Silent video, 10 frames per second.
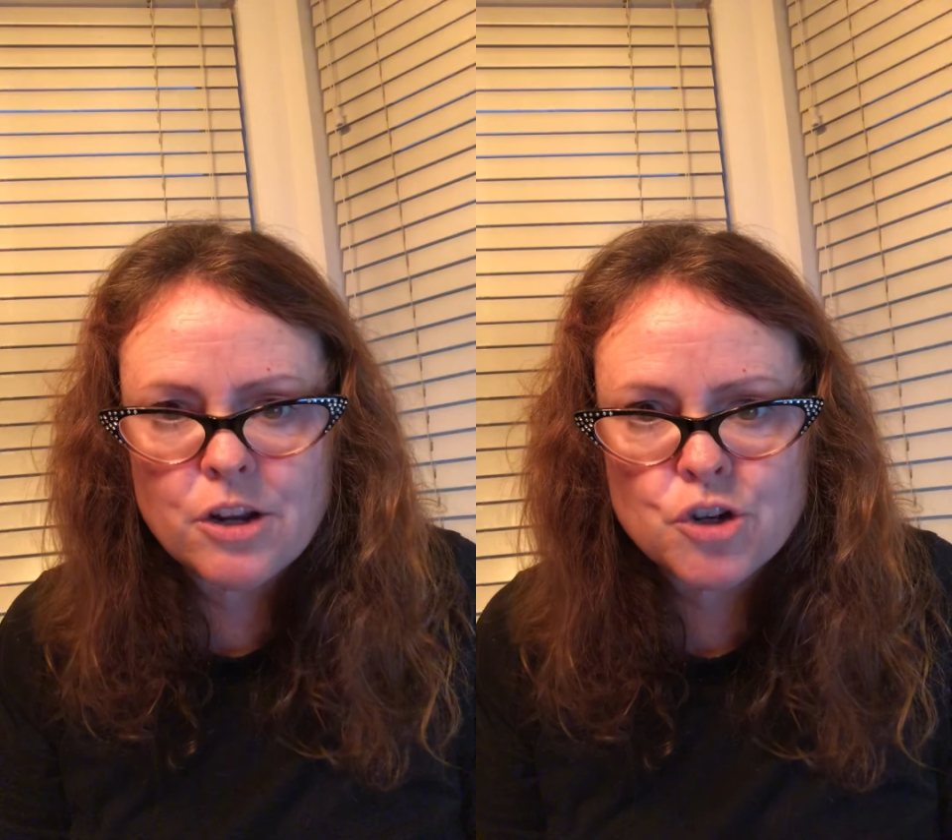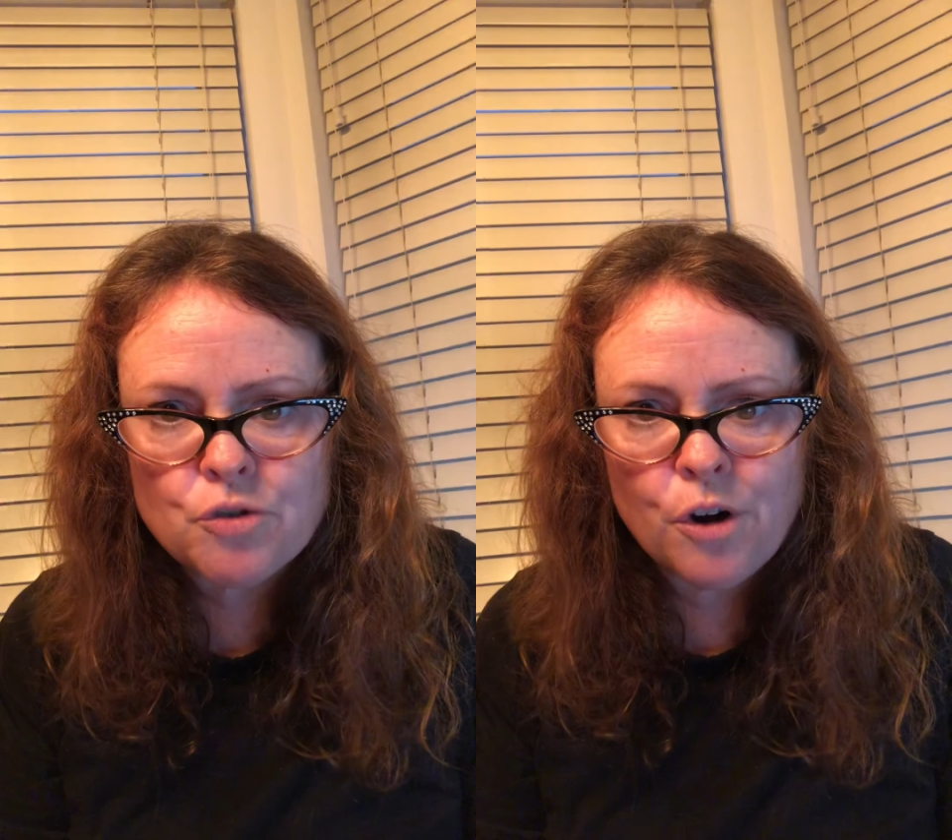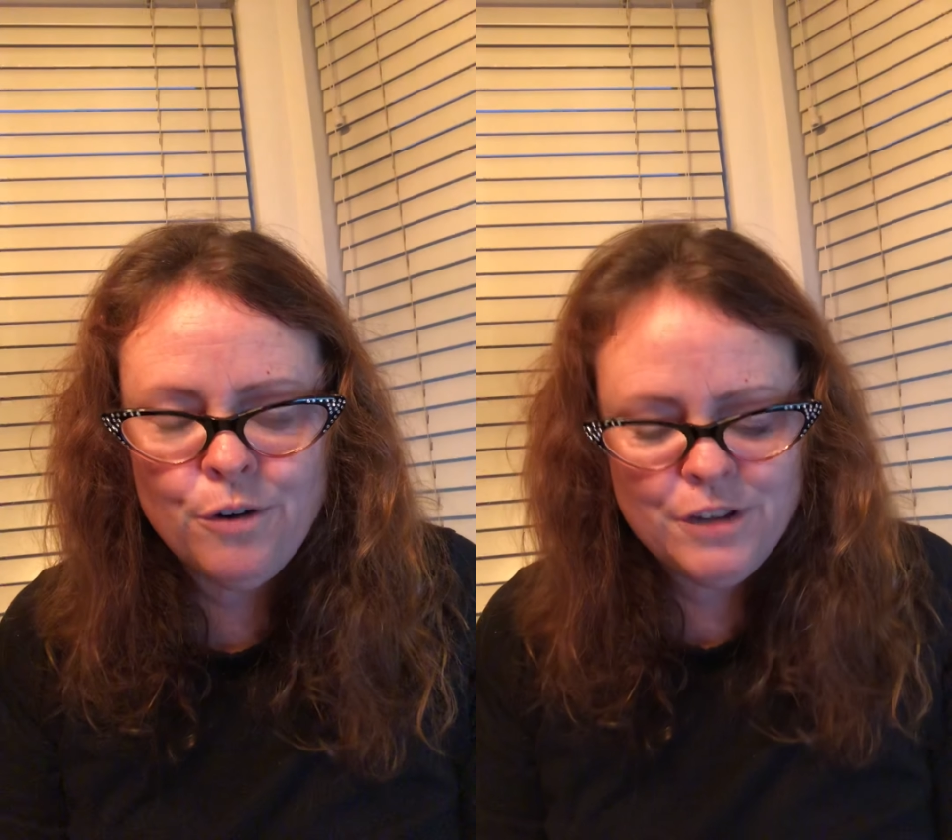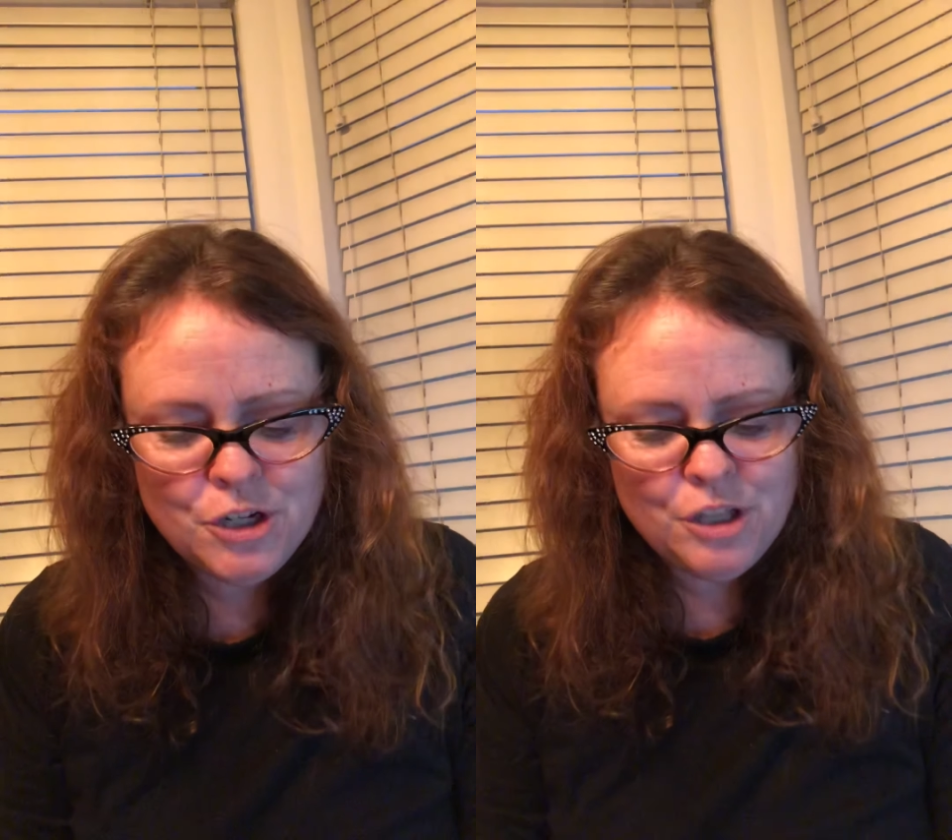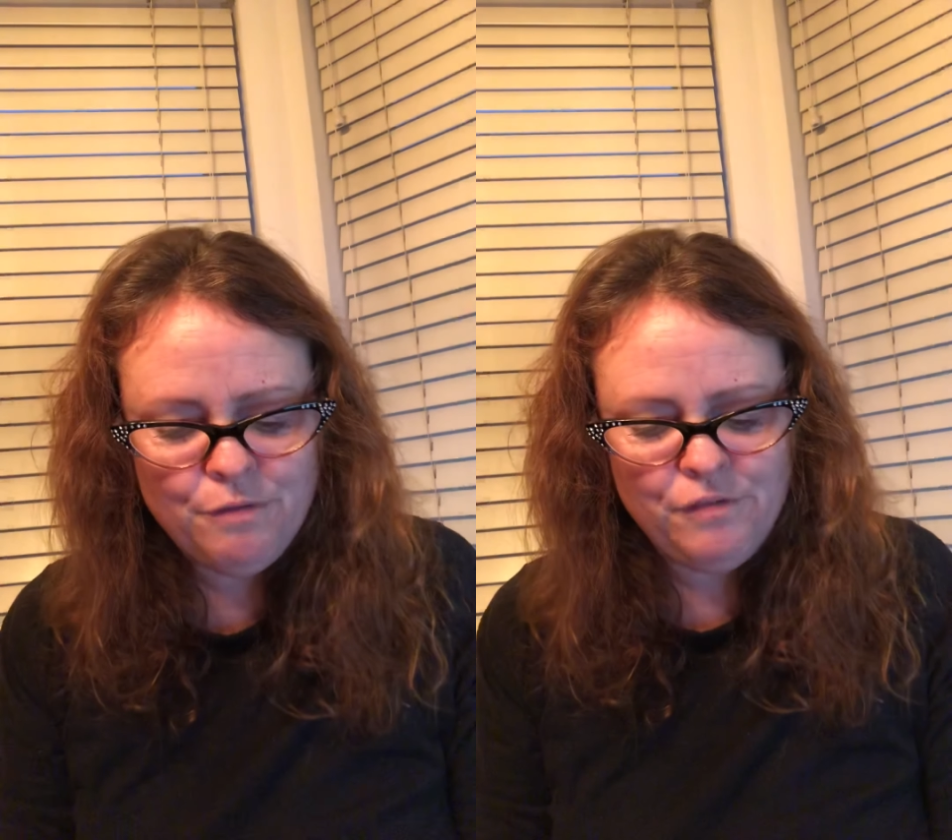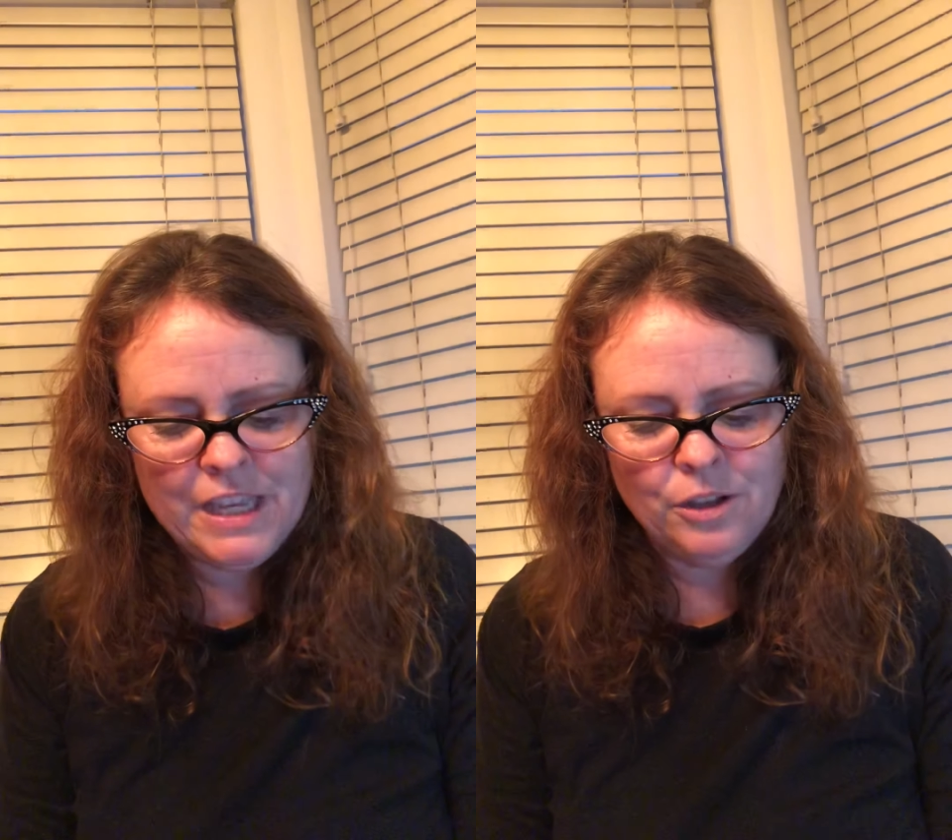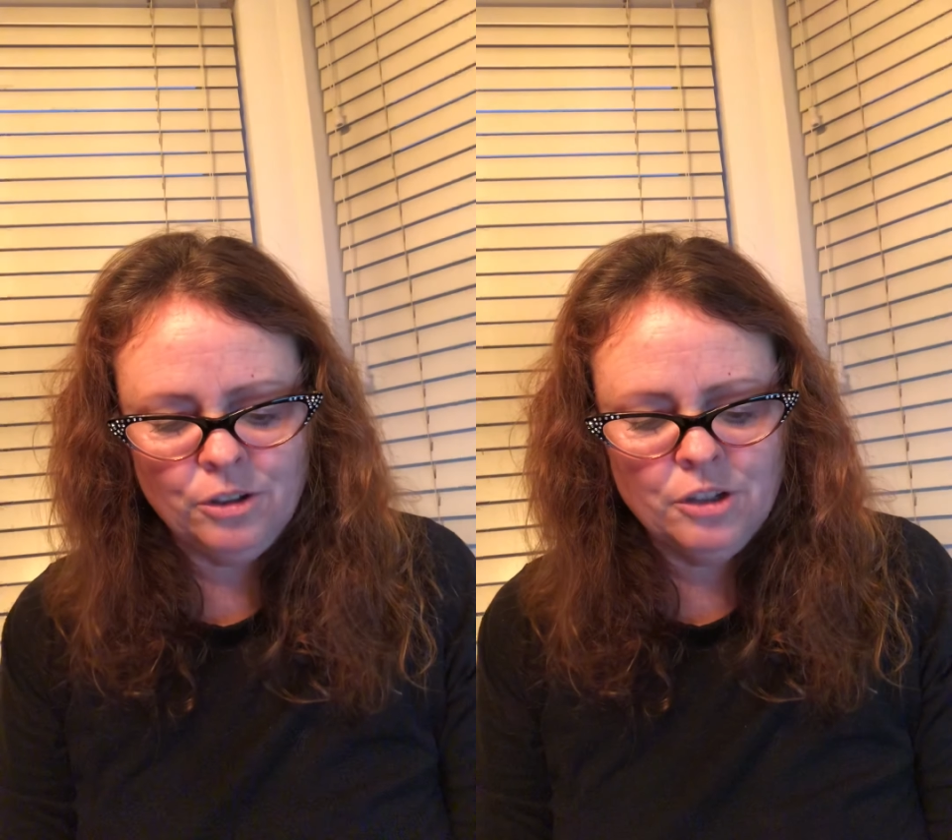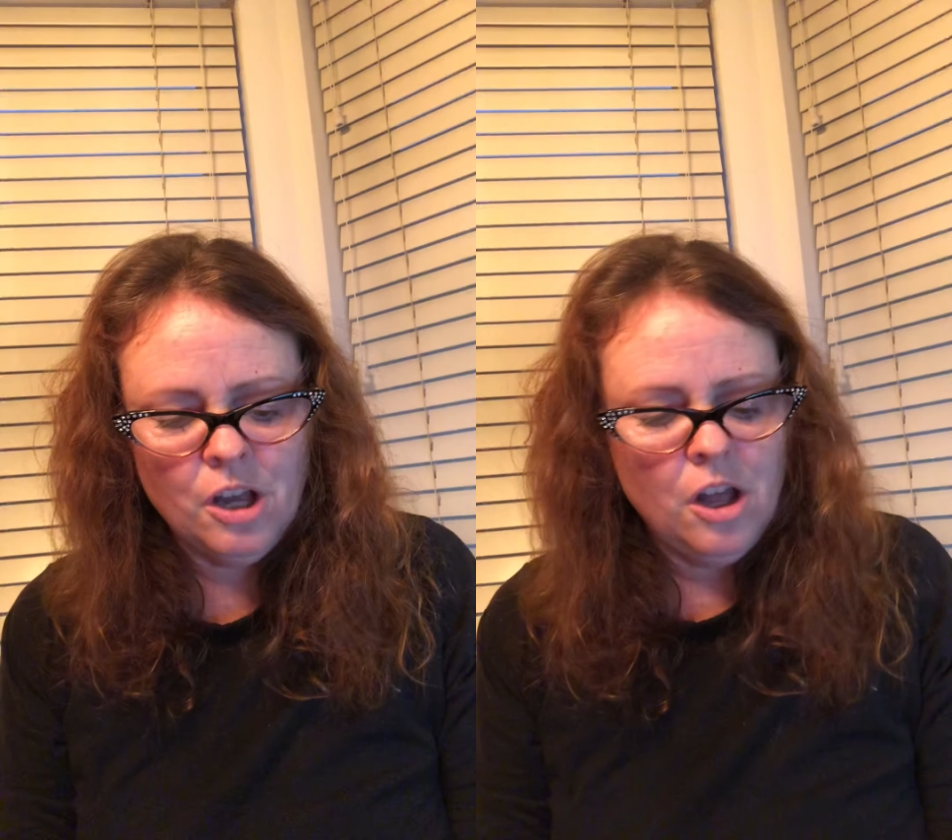and drove into the field.